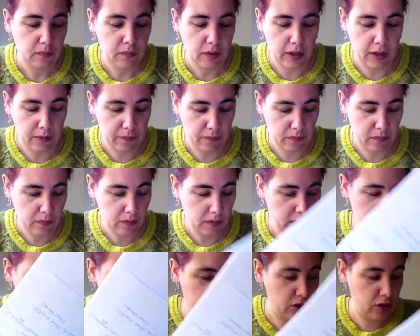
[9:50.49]
Yeah,
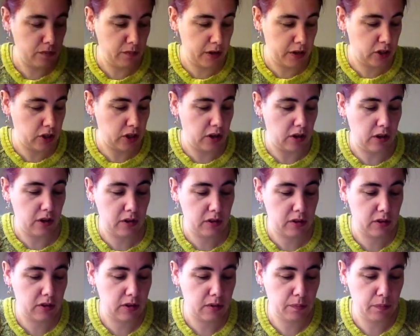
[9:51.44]
each of my
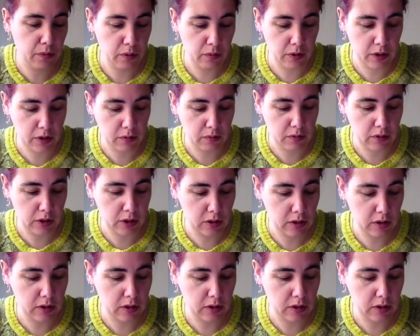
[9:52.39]
charts. Let's pull this one.